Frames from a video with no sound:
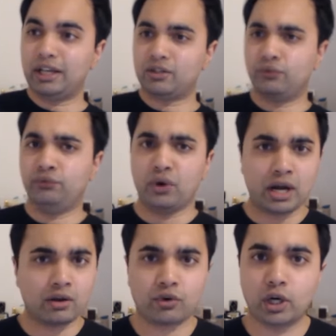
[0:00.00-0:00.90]
It's
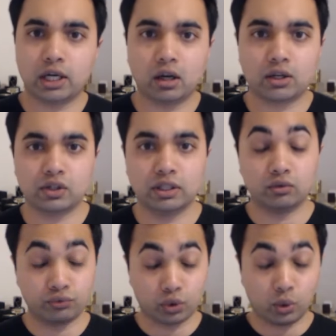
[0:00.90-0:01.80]
very, very
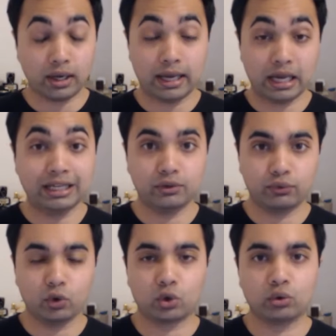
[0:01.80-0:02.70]
classy, quite a heady
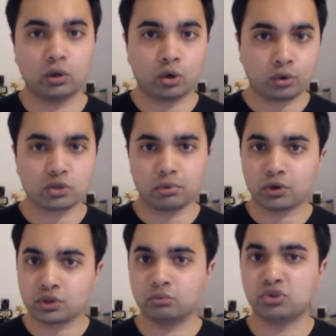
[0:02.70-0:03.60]
floral, orange
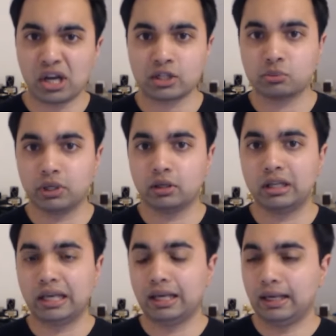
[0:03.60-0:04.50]
blossom,
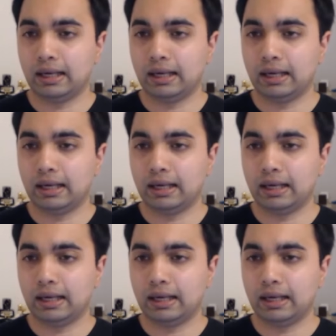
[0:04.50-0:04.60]
jasmine.